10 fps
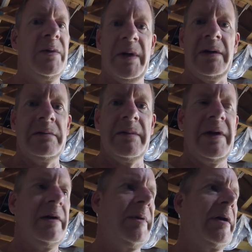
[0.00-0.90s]
new one.
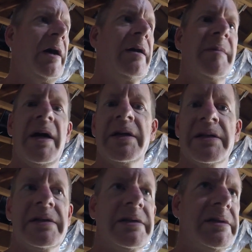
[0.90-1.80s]
They're about $100,
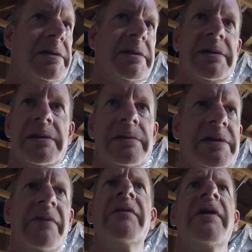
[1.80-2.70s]

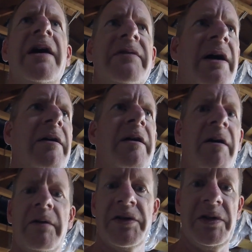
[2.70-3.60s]
$75 to
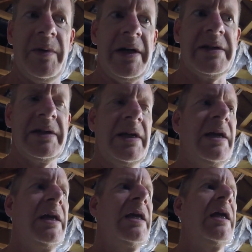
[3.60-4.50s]
$100 US.
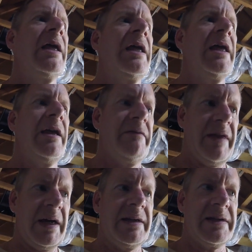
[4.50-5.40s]
If
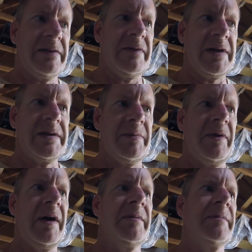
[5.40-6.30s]
that doesn't fix the
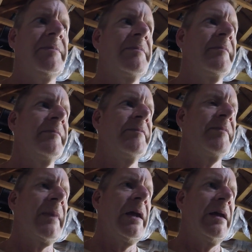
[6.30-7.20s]
problem,
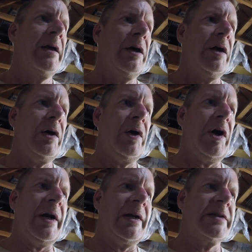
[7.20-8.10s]

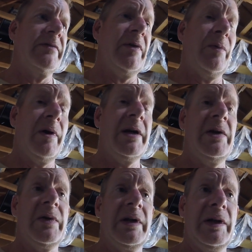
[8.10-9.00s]
I guess if you want,
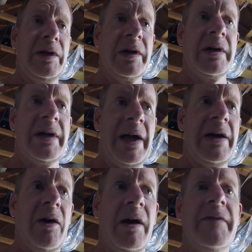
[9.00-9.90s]
you can look
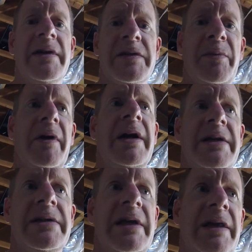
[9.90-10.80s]
at obvious
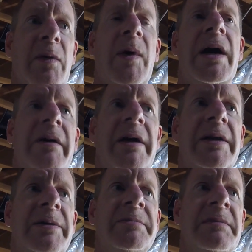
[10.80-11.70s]
breaks in the
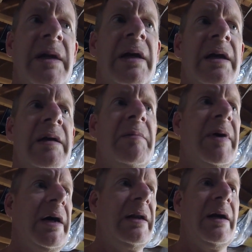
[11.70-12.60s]
wiring loom,
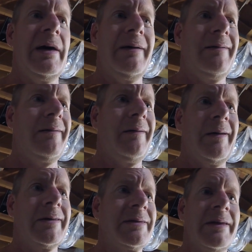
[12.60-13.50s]
but
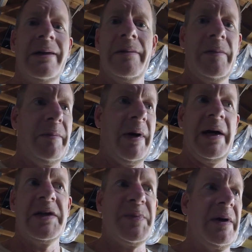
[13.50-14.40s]
honestly, my
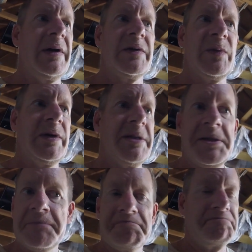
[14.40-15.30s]
experience was